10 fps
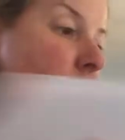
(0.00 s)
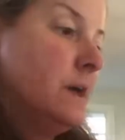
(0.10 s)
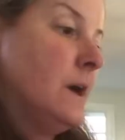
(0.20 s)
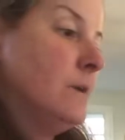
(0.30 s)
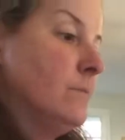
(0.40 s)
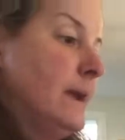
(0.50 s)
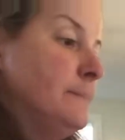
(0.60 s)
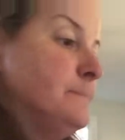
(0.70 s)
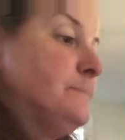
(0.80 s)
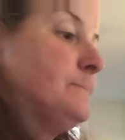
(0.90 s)
All right.
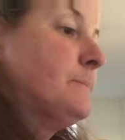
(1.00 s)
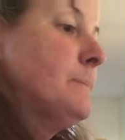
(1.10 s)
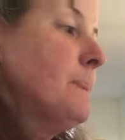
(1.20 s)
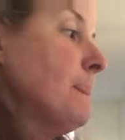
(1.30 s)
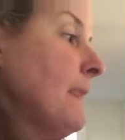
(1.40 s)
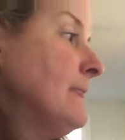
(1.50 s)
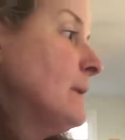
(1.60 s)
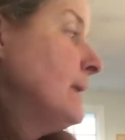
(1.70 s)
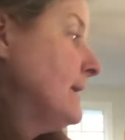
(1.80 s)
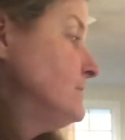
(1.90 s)
Now
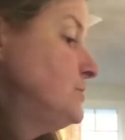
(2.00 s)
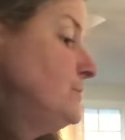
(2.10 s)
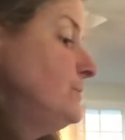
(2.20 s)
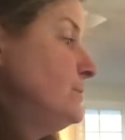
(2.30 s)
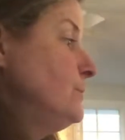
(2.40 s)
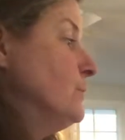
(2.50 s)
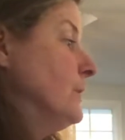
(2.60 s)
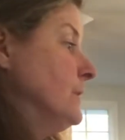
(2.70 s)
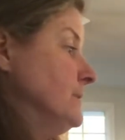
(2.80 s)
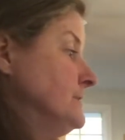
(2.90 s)
we have two new
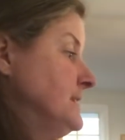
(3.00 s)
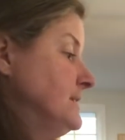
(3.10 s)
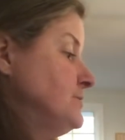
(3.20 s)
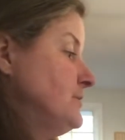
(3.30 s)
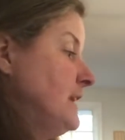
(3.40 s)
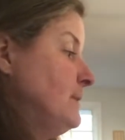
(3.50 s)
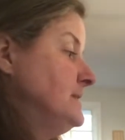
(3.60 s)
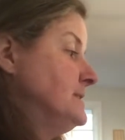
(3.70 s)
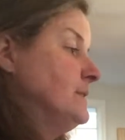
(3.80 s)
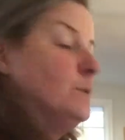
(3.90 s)
words. Yesterday we
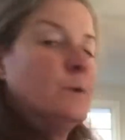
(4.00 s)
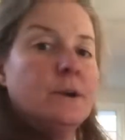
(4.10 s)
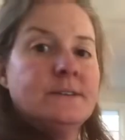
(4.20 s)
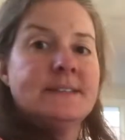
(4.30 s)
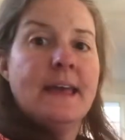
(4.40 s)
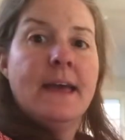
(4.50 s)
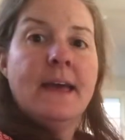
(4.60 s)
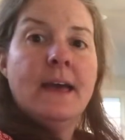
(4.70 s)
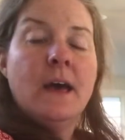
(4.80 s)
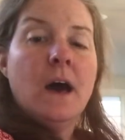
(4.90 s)
did the words
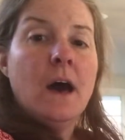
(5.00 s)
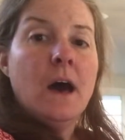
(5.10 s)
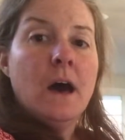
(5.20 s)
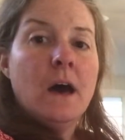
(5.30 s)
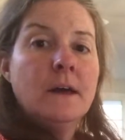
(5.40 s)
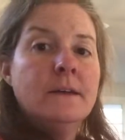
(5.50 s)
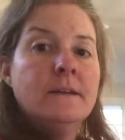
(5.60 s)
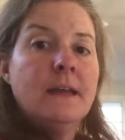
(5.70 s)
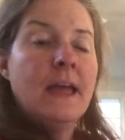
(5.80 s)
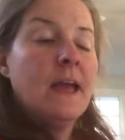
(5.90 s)

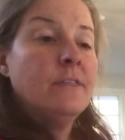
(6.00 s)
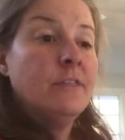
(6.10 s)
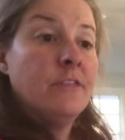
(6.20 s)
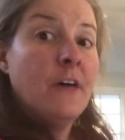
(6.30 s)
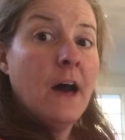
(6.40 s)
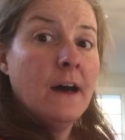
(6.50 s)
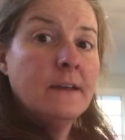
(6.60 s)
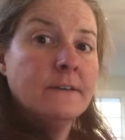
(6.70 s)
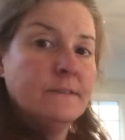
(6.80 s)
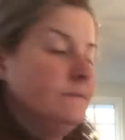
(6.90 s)
and the
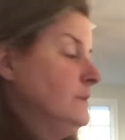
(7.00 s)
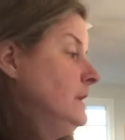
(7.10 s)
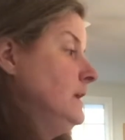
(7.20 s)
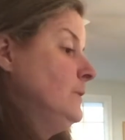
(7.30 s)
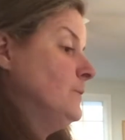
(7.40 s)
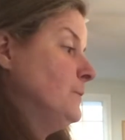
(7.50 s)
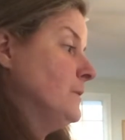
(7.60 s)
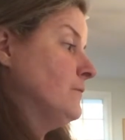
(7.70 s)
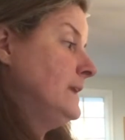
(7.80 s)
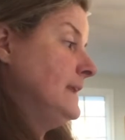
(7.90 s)
when we're
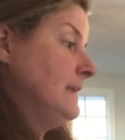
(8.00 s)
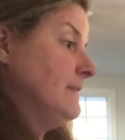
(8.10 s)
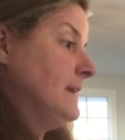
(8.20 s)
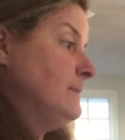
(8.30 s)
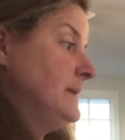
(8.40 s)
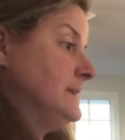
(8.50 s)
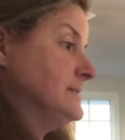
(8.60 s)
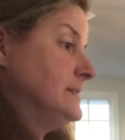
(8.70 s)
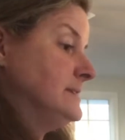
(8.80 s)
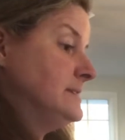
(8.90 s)
reading them in a
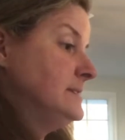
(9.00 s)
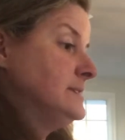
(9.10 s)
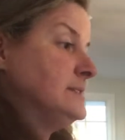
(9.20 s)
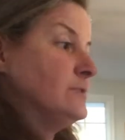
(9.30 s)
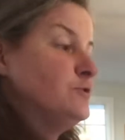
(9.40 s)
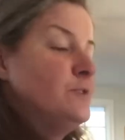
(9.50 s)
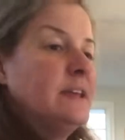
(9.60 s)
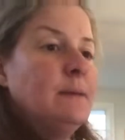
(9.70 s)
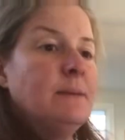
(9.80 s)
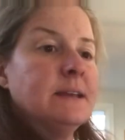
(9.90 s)
sentence. They're
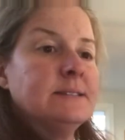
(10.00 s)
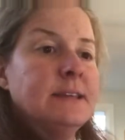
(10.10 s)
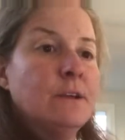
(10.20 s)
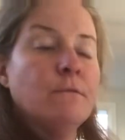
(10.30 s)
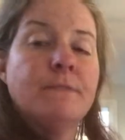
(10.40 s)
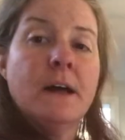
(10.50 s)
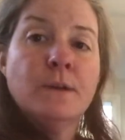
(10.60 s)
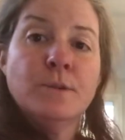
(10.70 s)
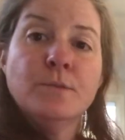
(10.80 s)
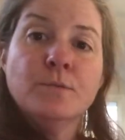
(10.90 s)
tricky because they don't follow
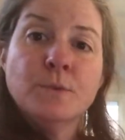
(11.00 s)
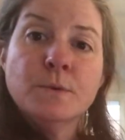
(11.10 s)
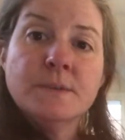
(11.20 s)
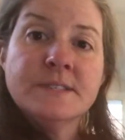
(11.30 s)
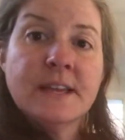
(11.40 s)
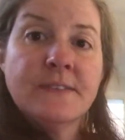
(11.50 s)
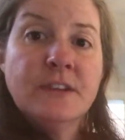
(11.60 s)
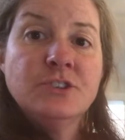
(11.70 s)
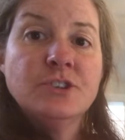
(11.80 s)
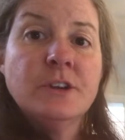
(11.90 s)
the rules like they
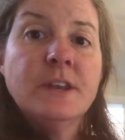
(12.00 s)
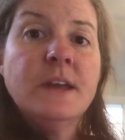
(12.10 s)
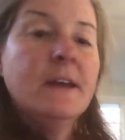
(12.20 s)
should.